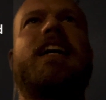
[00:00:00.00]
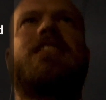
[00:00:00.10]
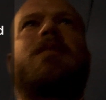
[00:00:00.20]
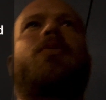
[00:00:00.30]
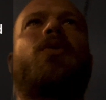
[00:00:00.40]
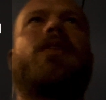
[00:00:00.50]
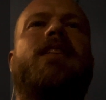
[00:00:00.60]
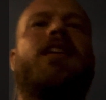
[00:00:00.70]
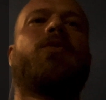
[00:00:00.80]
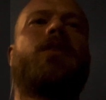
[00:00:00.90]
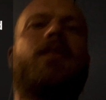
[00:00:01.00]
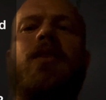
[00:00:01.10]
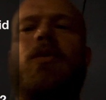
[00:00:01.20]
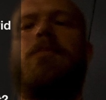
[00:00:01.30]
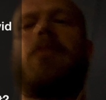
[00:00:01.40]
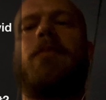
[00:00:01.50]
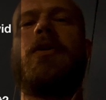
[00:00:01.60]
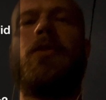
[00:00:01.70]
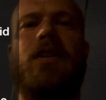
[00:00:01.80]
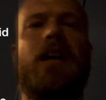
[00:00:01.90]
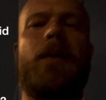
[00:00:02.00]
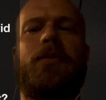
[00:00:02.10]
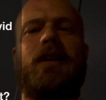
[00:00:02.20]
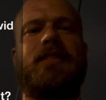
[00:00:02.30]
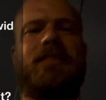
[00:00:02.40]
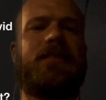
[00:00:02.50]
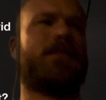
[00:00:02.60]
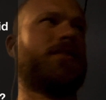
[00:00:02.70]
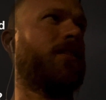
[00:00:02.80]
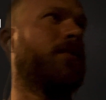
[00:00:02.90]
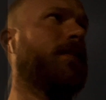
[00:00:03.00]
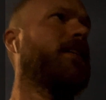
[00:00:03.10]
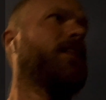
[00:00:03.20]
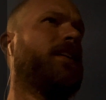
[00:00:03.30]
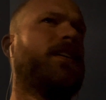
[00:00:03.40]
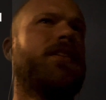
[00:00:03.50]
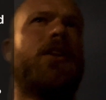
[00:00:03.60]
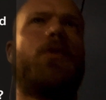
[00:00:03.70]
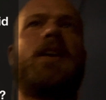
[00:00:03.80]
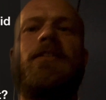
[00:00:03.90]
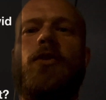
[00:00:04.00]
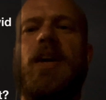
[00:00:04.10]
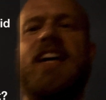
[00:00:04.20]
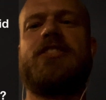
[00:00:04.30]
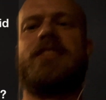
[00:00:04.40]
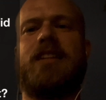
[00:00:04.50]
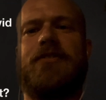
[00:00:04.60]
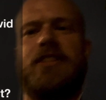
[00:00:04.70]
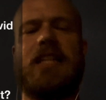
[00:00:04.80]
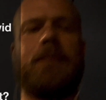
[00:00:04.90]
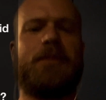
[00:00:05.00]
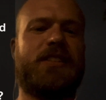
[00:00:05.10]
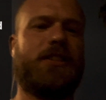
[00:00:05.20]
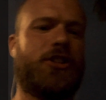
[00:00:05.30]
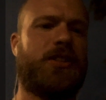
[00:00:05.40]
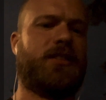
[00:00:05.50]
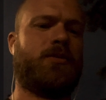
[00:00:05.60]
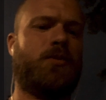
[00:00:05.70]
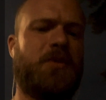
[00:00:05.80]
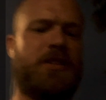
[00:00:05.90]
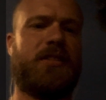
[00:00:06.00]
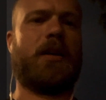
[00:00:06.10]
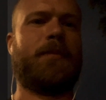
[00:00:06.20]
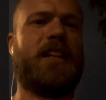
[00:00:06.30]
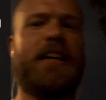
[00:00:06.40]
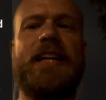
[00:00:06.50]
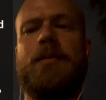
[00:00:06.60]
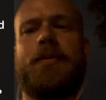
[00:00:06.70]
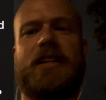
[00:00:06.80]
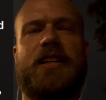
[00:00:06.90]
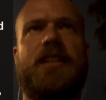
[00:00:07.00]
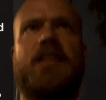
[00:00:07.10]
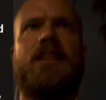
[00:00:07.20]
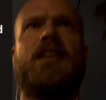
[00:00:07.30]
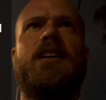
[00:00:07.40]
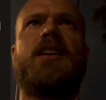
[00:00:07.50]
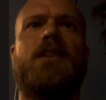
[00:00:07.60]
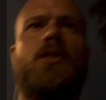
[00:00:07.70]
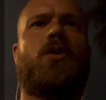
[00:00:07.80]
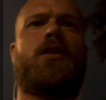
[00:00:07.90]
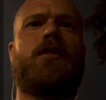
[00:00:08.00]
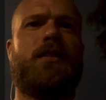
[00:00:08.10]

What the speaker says: support, then it would promote the uprising. So, you know, whenever we have a sycophant type position with somebody, anybody, or,